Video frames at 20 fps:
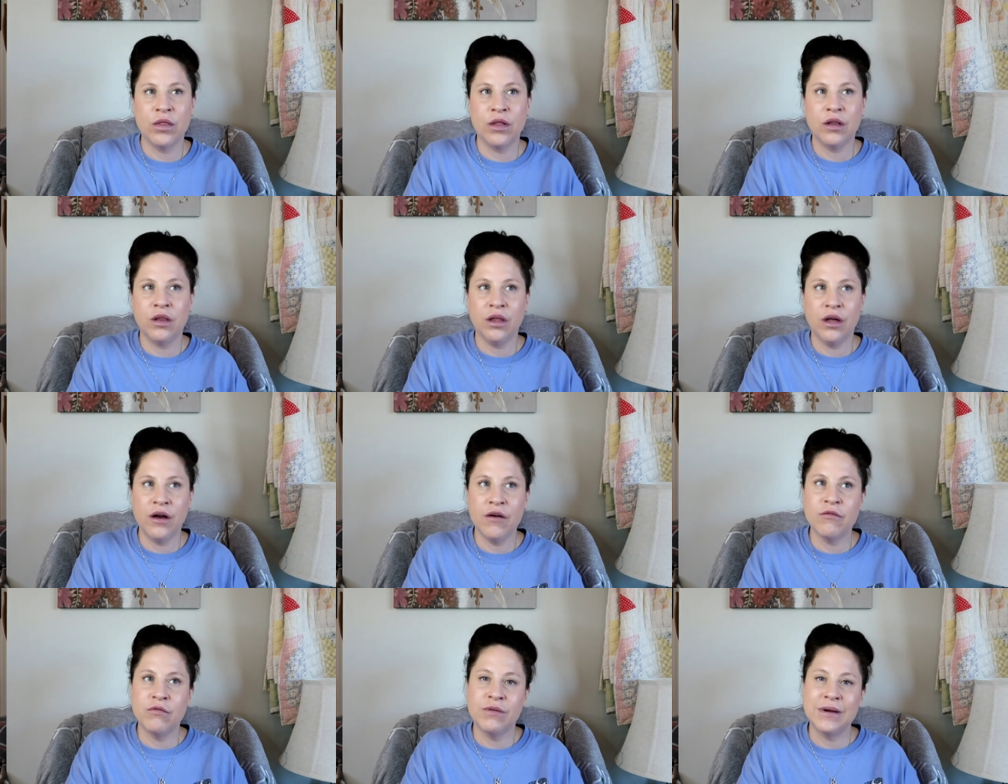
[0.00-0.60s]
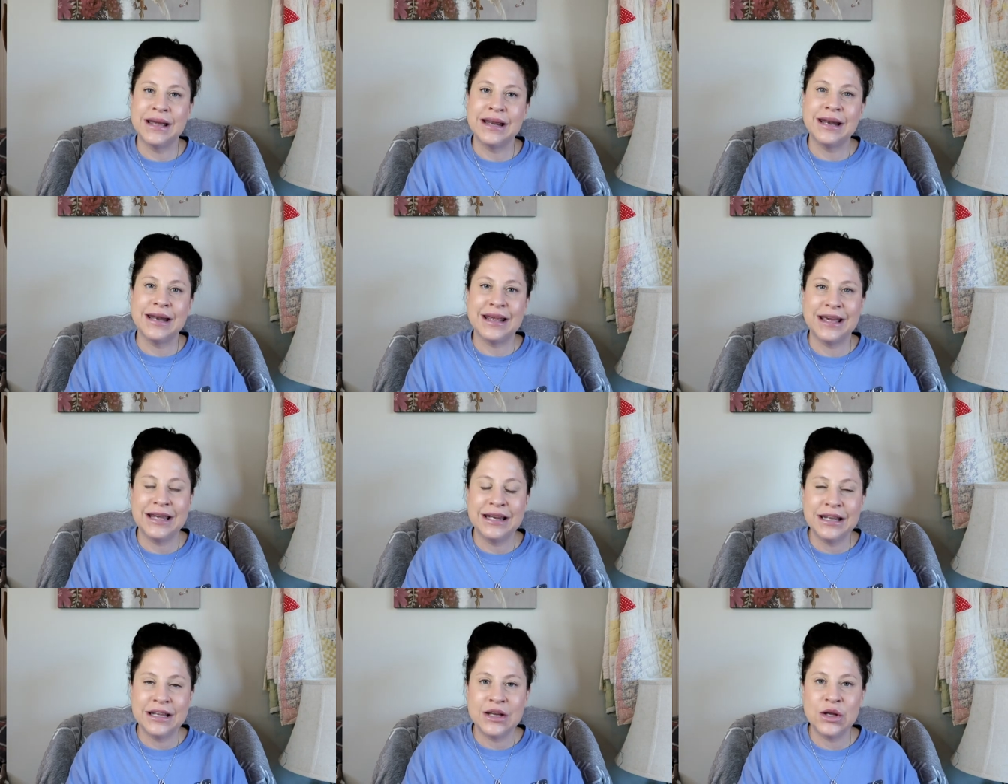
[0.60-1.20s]
the love we
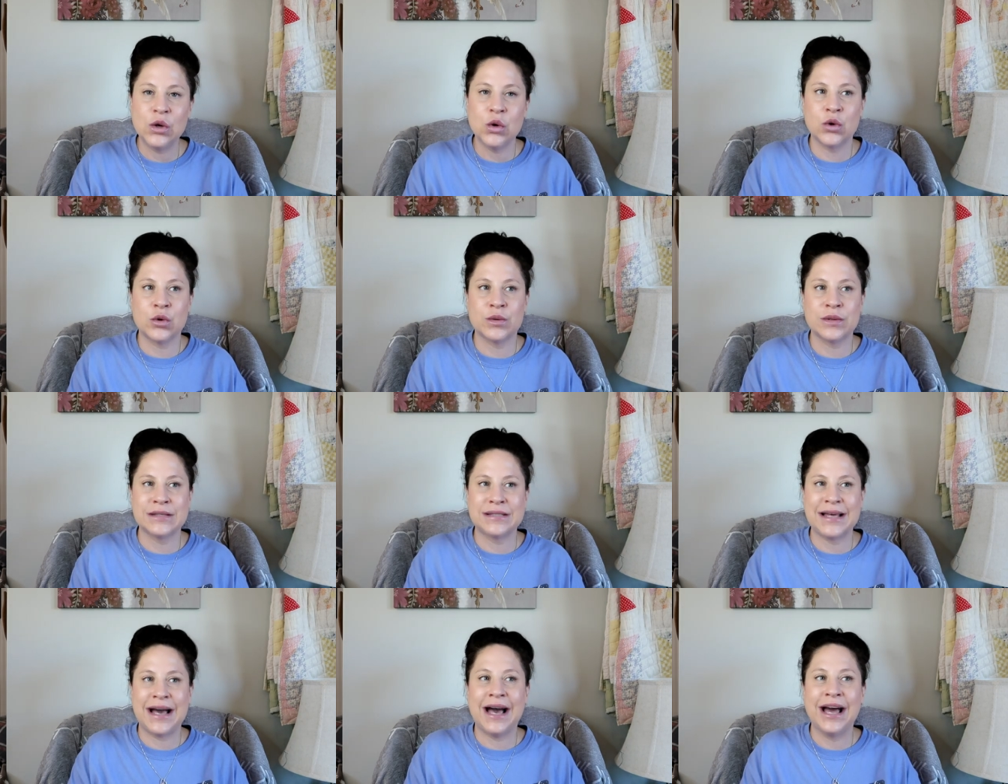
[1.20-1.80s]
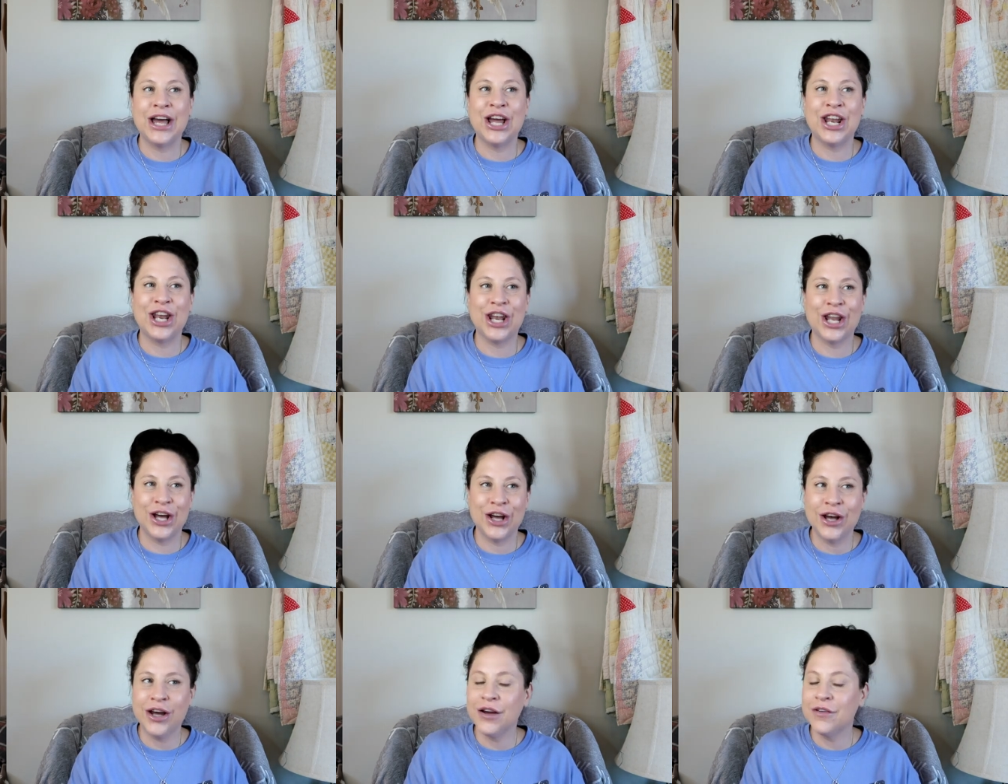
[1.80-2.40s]
needed or was that
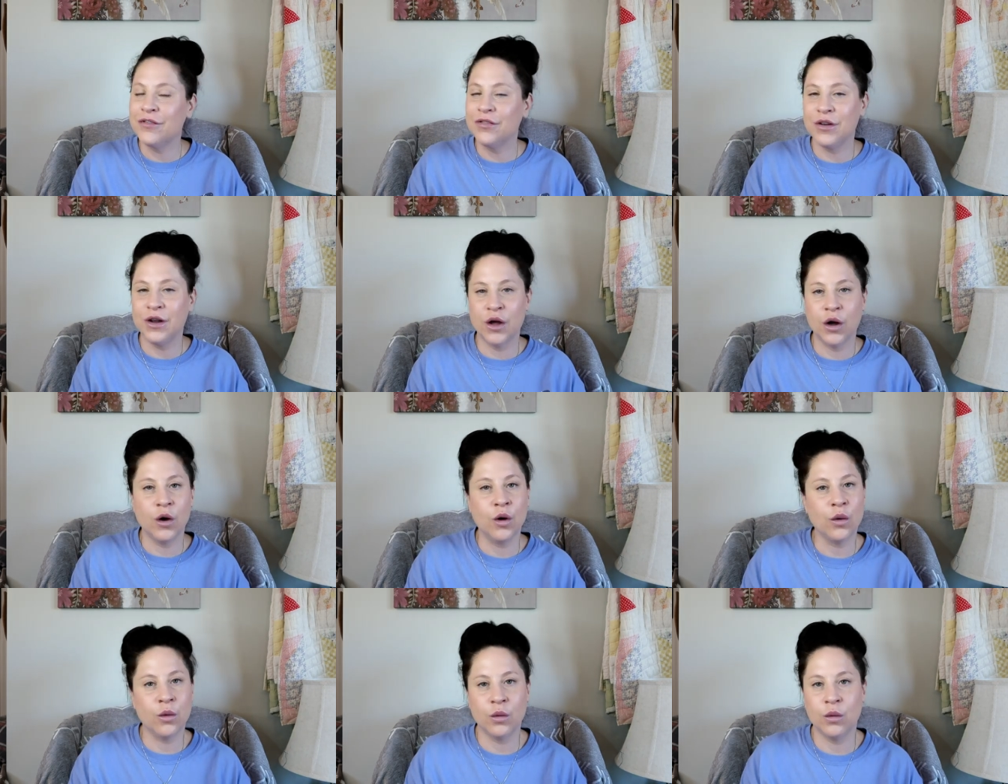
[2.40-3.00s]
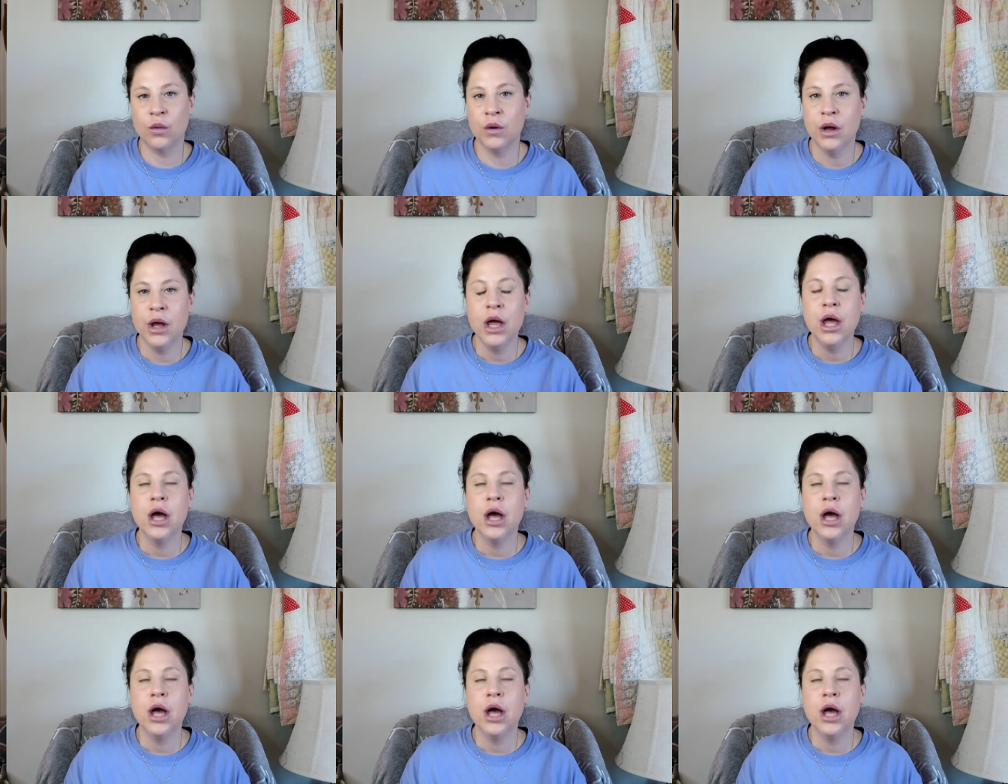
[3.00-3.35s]
enough no